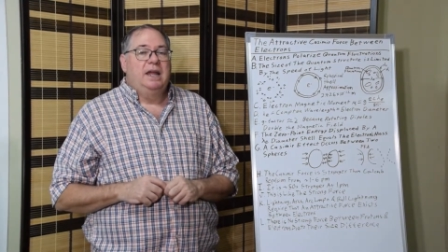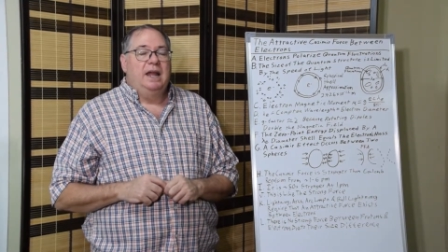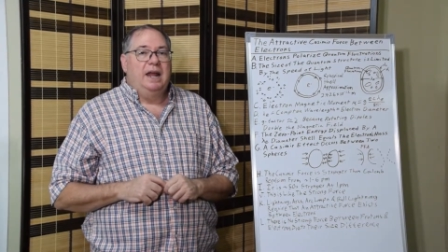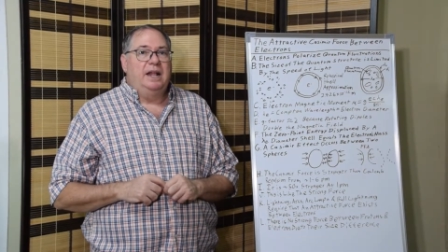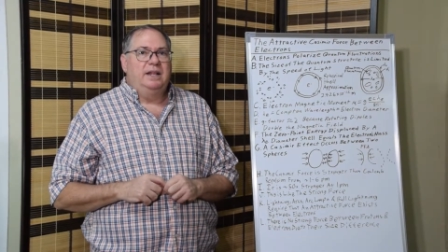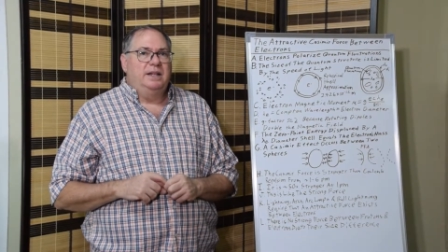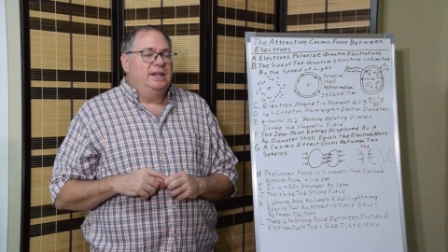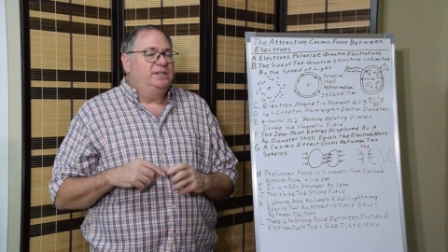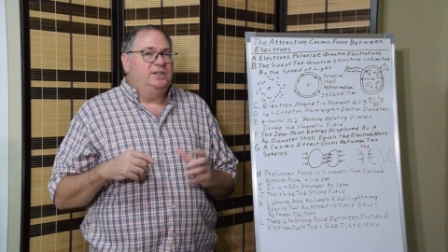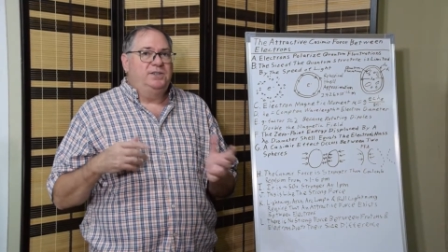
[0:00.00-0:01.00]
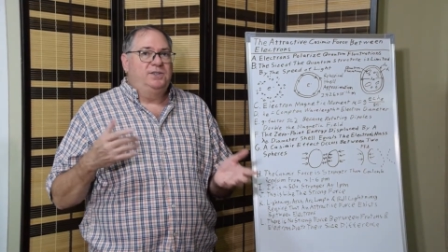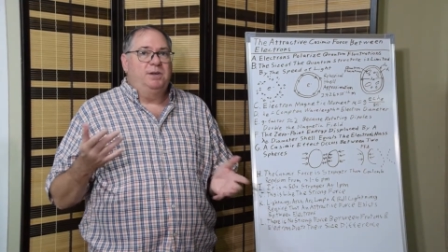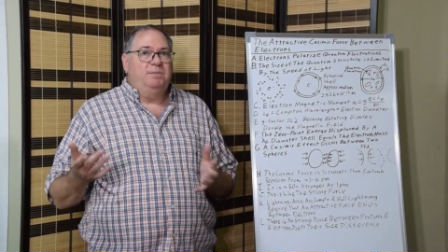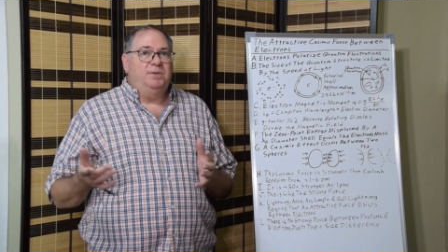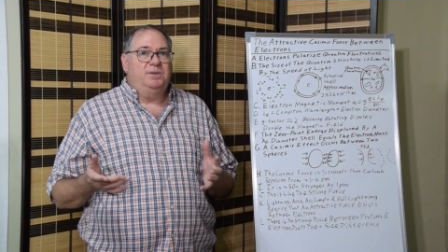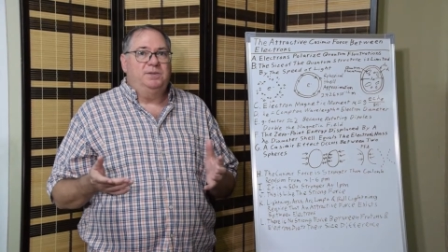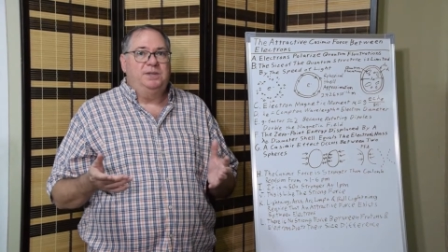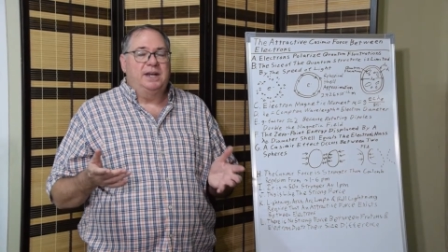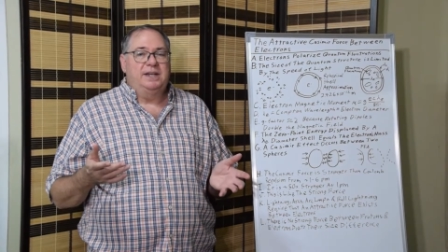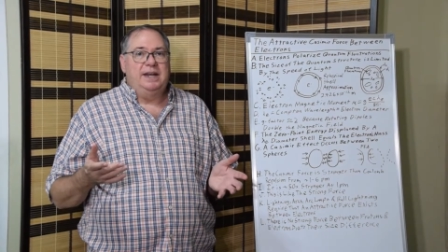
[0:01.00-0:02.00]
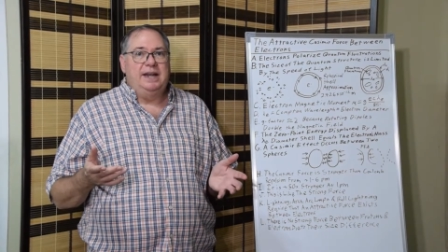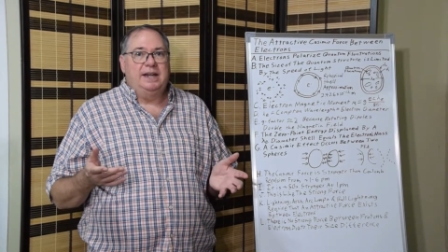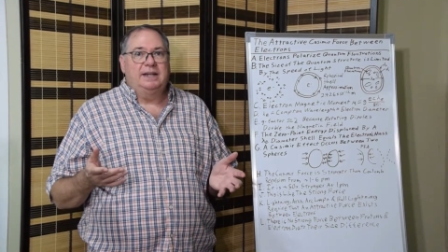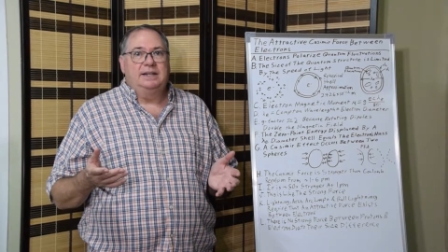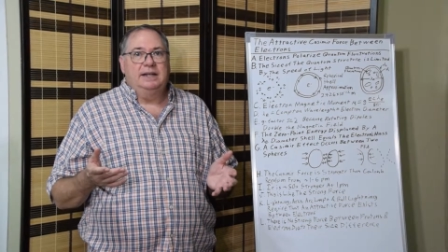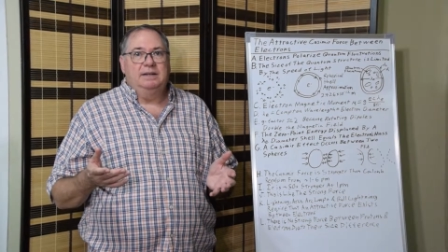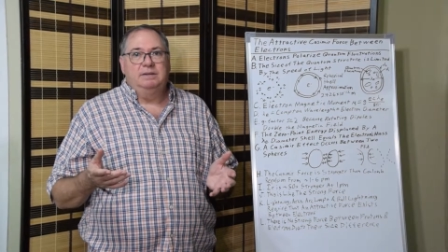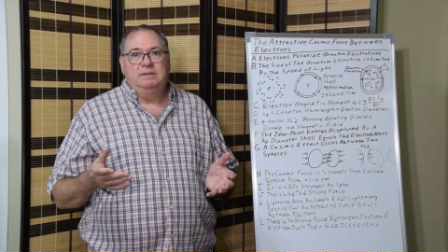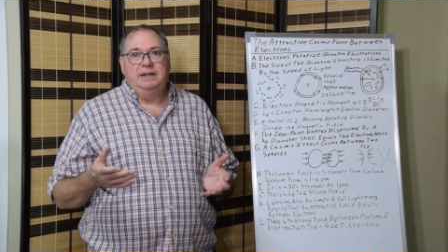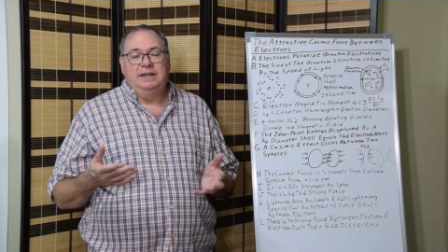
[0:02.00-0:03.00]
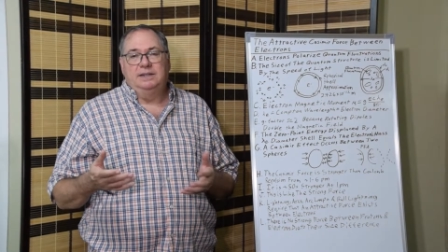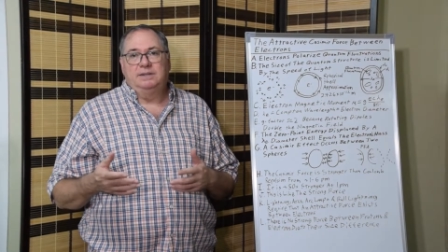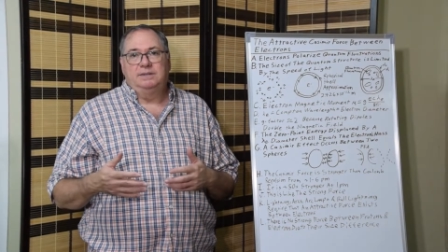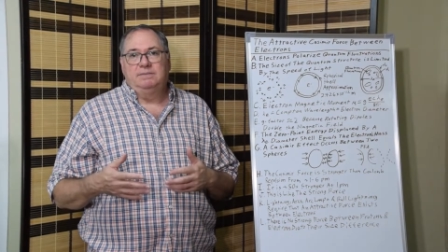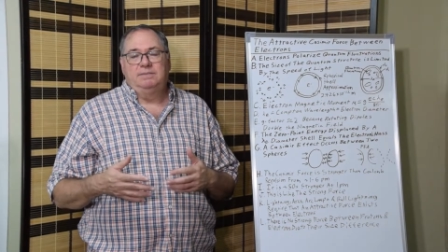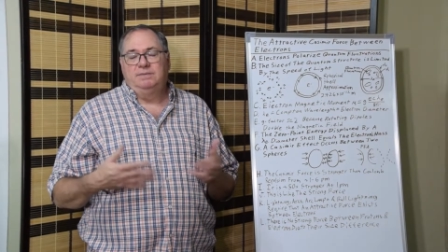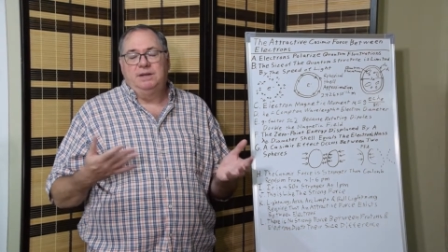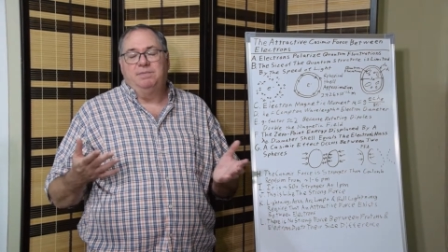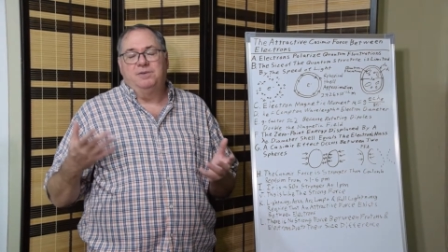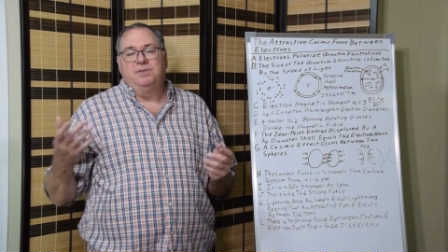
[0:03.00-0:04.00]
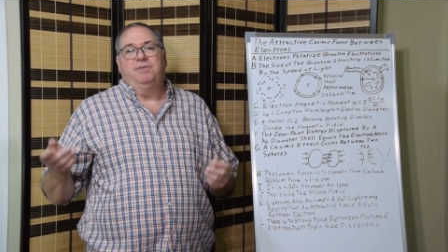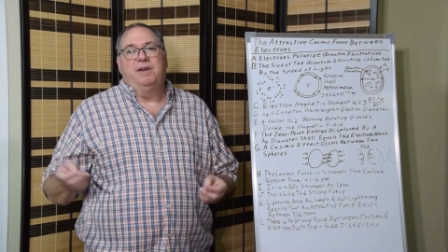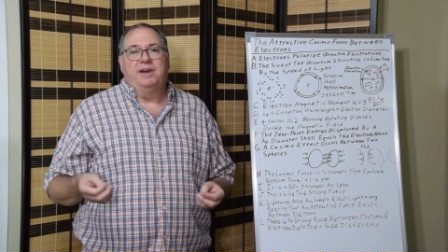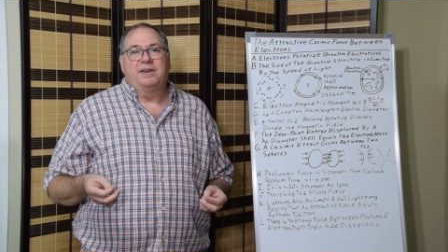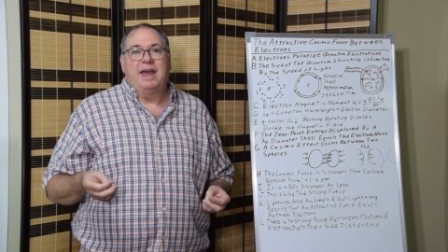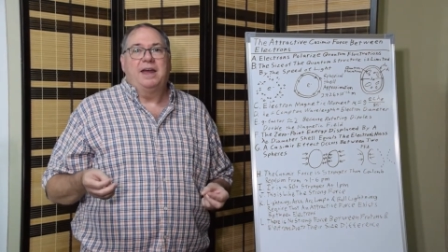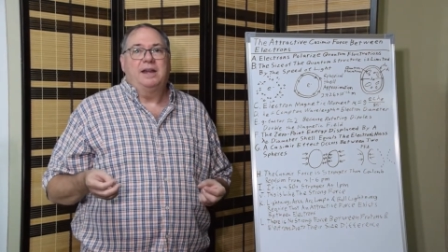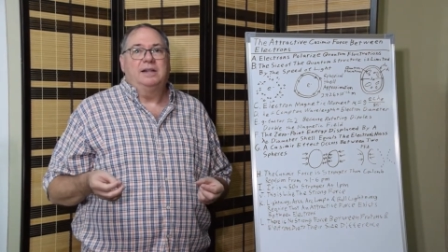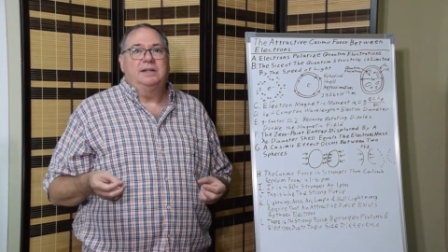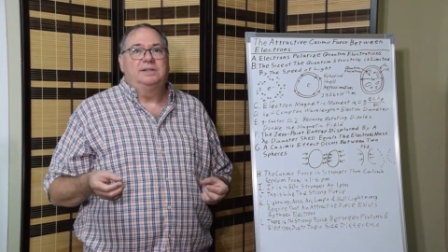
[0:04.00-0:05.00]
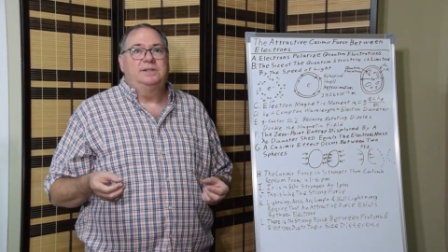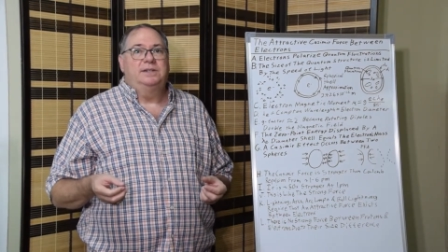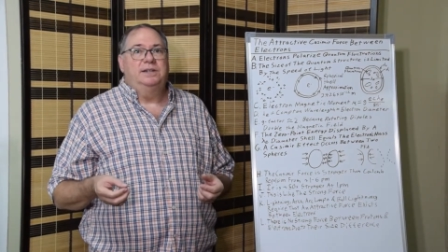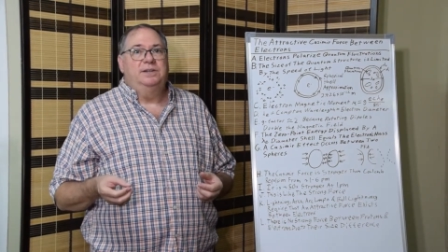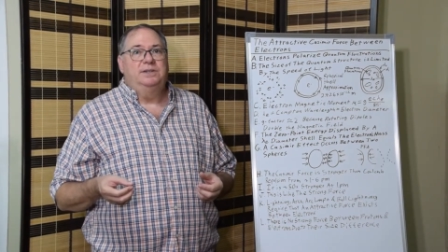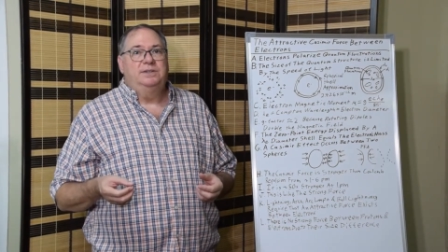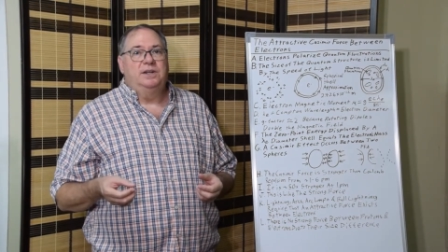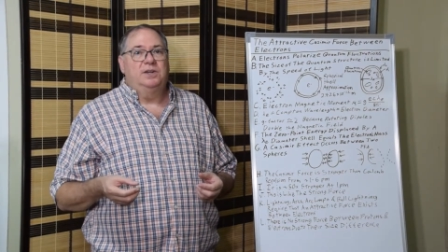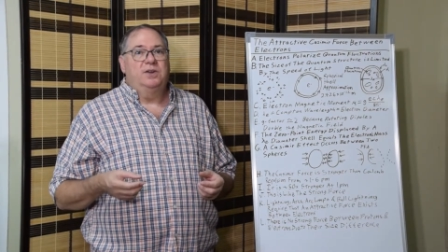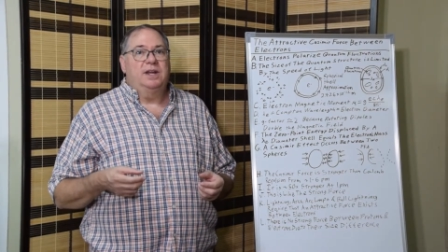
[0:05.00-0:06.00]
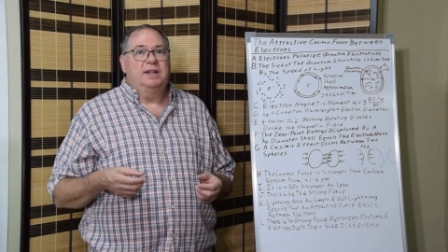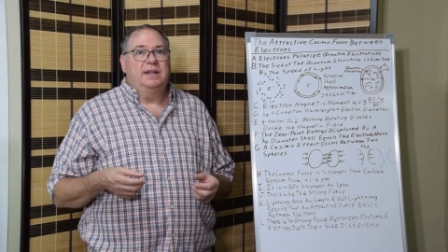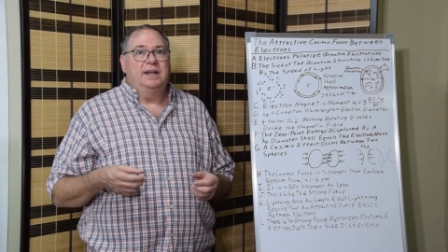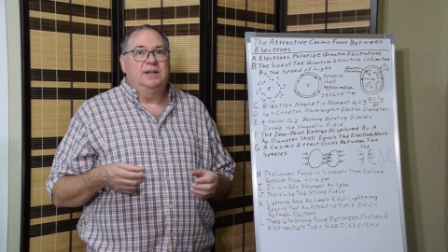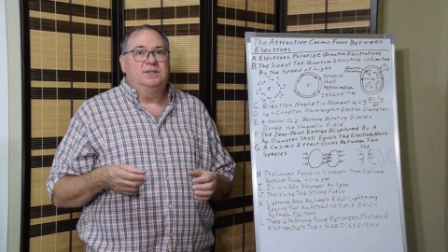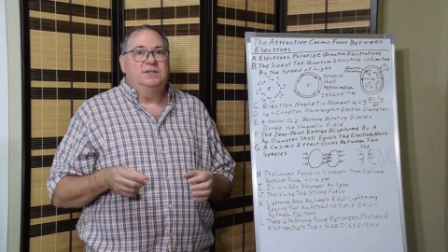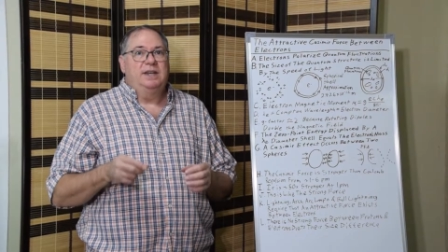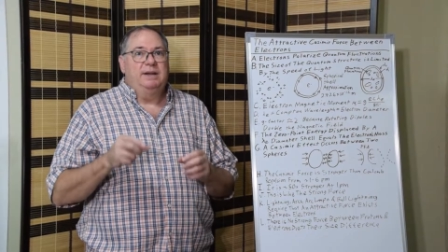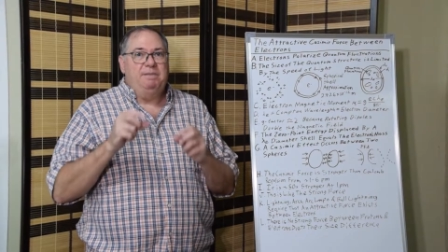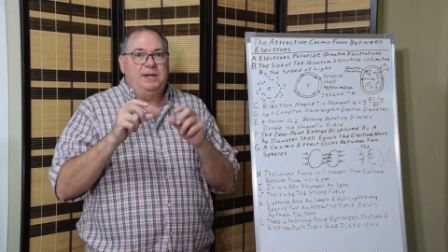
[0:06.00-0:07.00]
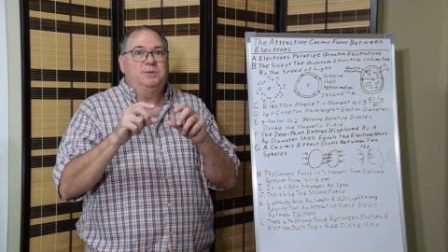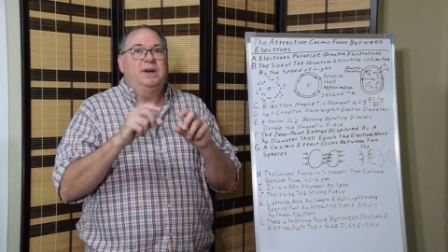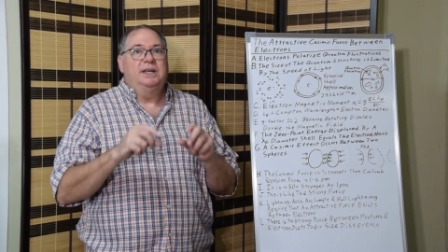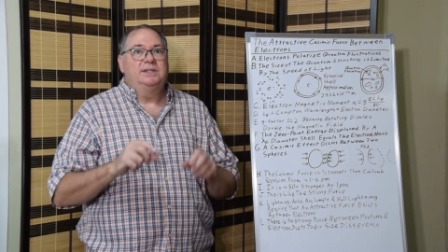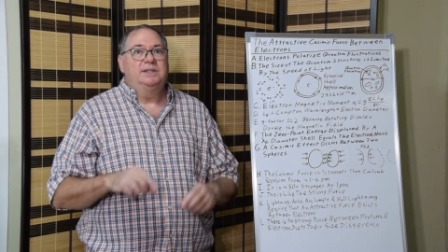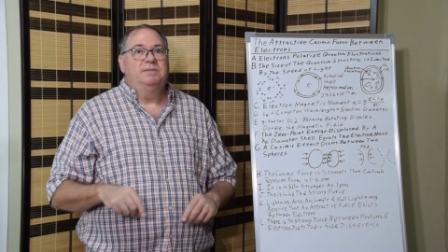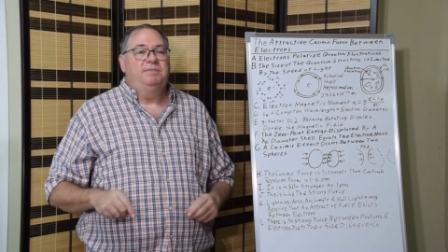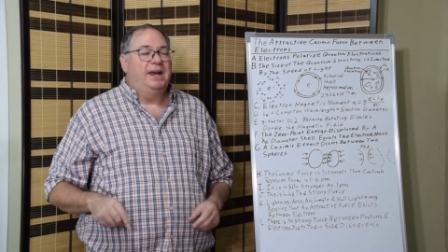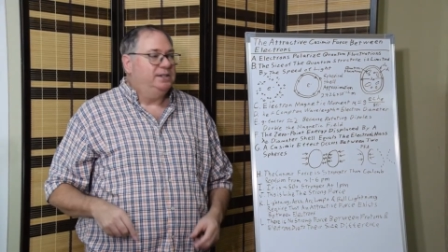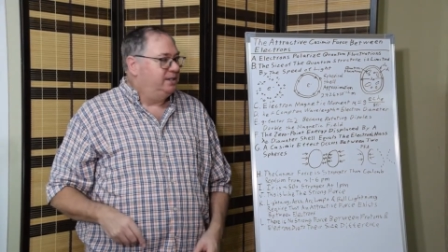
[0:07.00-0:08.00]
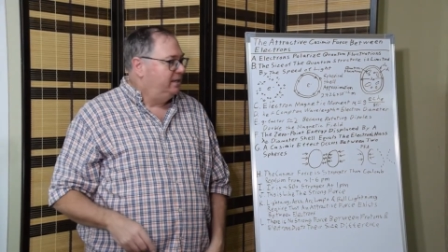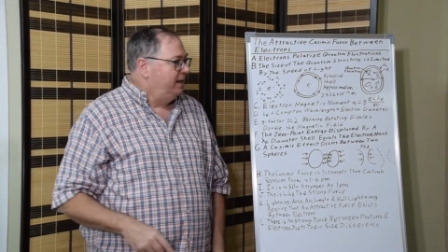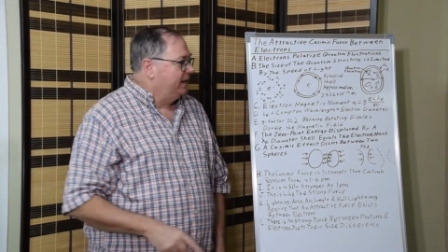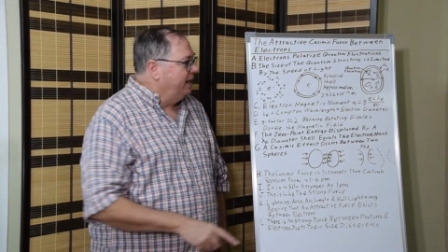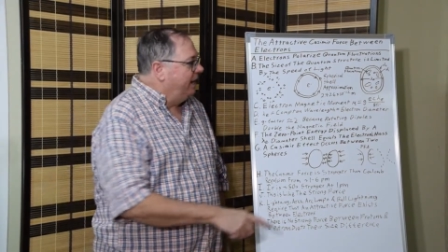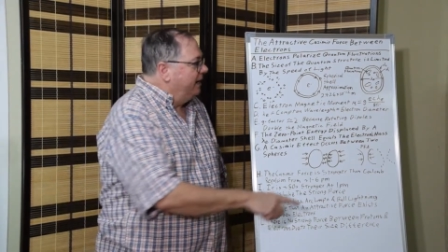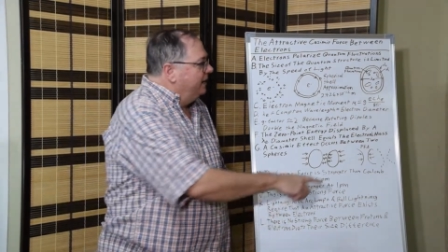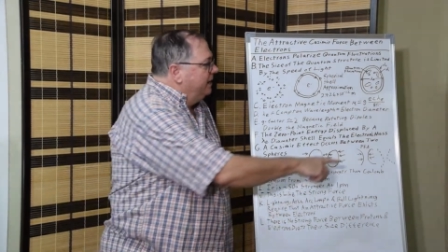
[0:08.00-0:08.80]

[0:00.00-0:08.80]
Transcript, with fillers: And this is a simple technique that is typical throughout calculus to look at things piecewise fashion like that.